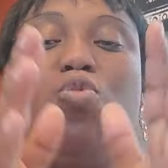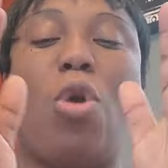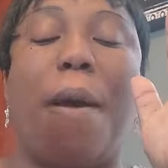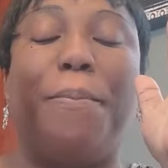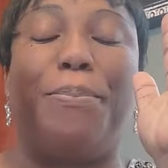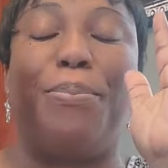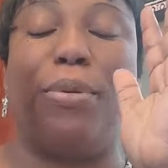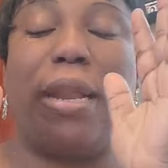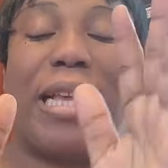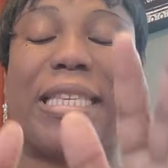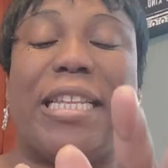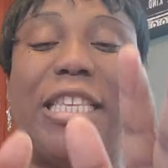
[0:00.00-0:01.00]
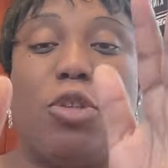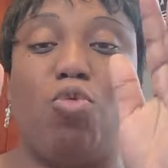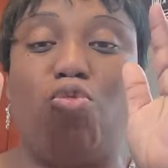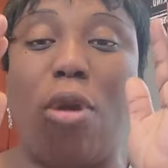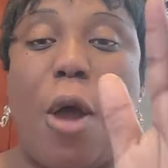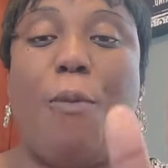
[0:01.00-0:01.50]
We are blessed, and it is
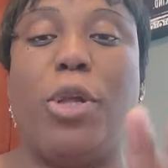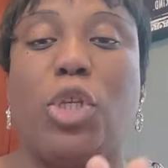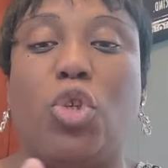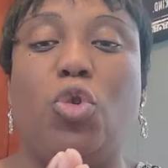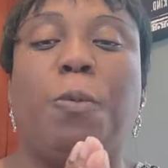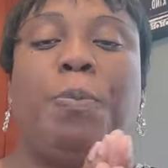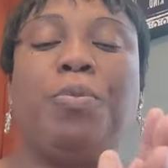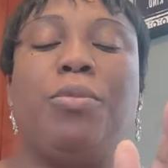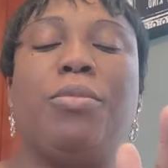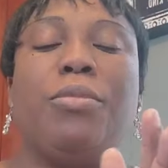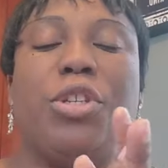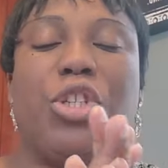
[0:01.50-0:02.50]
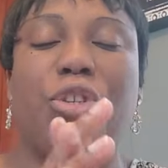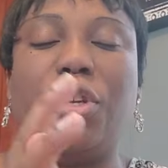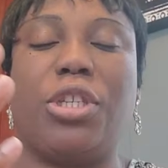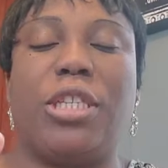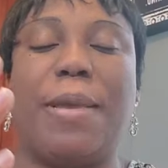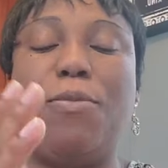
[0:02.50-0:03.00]
well with you in
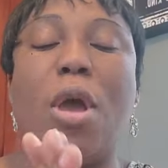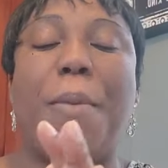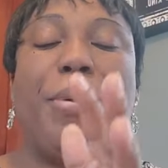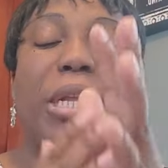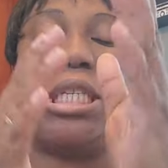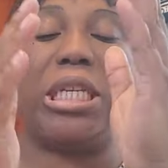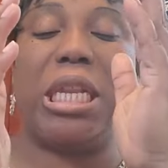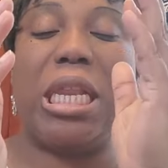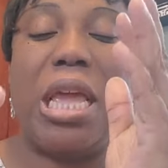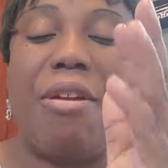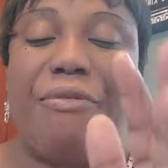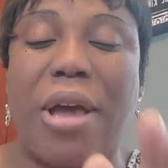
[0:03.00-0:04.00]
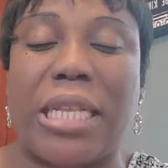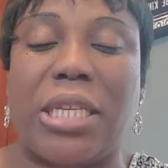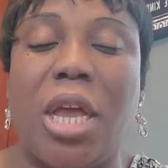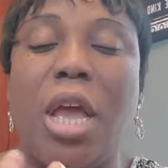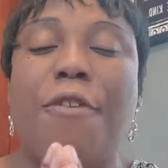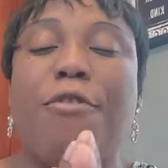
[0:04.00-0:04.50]
Jesus' name. You are being delivered
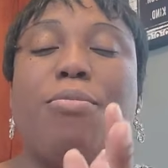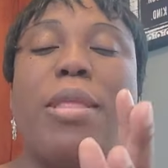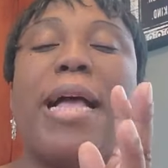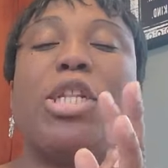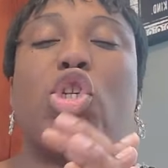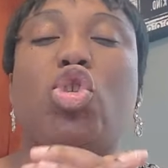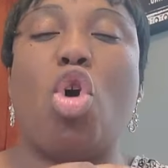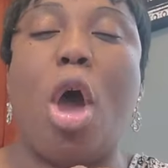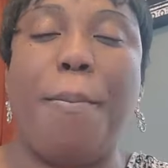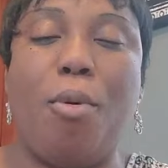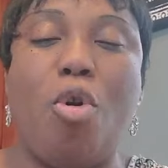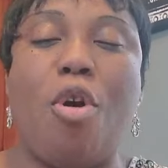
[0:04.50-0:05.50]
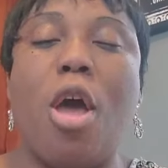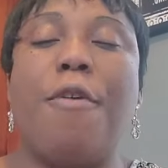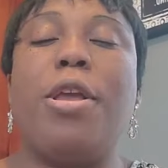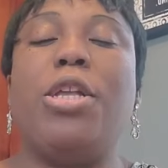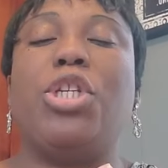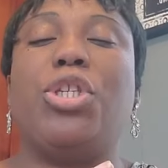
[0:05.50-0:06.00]
from that trouble
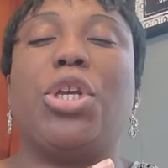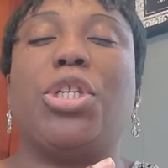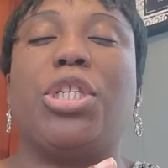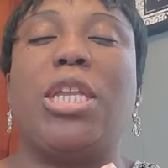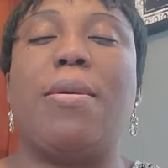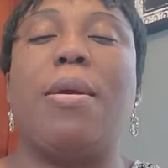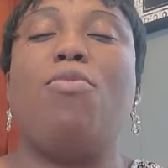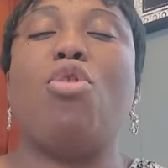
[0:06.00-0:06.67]
in Jesus' name.